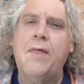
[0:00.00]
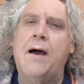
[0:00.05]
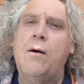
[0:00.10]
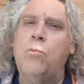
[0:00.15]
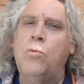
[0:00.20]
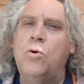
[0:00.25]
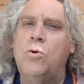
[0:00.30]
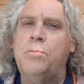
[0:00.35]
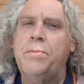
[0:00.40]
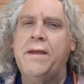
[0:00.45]

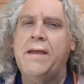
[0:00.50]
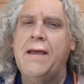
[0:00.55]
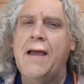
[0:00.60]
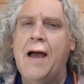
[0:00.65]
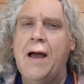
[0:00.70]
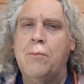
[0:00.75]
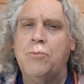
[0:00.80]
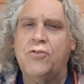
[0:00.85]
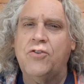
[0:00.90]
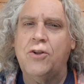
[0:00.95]
that will be
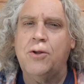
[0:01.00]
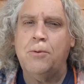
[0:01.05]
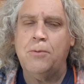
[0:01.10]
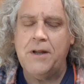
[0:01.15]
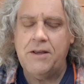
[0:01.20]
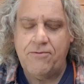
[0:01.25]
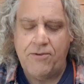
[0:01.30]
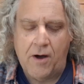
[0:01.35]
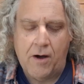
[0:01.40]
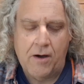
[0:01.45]

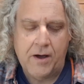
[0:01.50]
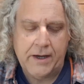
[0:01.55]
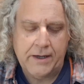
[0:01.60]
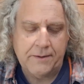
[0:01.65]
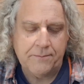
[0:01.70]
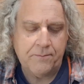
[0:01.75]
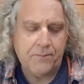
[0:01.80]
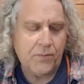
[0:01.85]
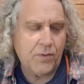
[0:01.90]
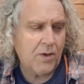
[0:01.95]
absolutely
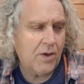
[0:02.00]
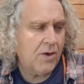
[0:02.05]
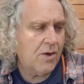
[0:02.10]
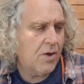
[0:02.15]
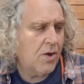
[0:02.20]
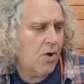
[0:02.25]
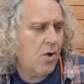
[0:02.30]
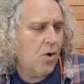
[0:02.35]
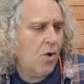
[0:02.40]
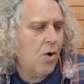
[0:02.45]
fine.
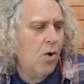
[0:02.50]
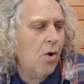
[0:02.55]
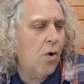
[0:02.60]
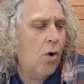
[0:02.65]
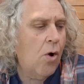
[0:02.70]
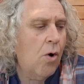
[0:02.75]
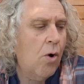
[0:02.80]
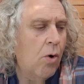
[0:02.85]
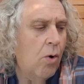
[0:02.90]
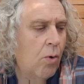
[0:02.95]

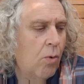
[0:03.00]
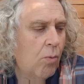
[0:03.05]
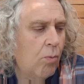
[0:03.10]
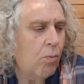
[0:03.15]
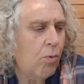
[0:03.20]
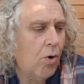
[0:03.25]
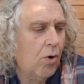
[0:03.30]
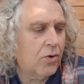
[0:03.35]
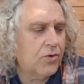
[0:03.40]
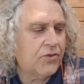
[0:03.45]

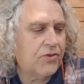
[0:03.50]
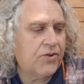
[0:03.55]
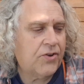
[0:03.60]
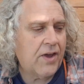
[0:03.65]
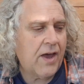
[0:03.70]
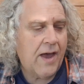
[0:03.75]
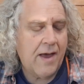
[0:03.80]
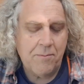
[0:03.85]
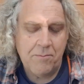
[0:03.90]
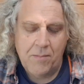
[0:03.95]
What
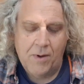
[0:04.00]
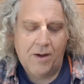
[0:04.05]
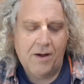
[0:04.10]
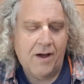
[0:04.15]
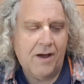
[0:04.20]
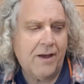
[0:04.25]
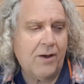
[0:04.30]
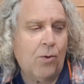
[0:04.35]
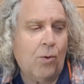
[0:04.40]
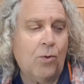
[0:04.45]
um,
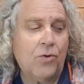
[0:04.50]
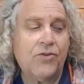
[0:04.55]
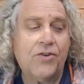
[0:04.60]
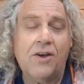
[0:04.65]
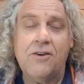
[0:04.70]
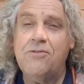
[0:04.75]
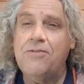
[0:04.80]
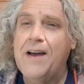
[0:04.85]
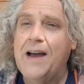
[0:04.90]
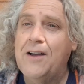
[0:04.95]
I
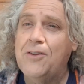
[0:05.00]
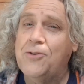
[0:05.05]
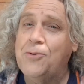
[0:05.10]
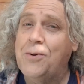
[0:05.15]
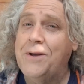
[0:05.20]
also found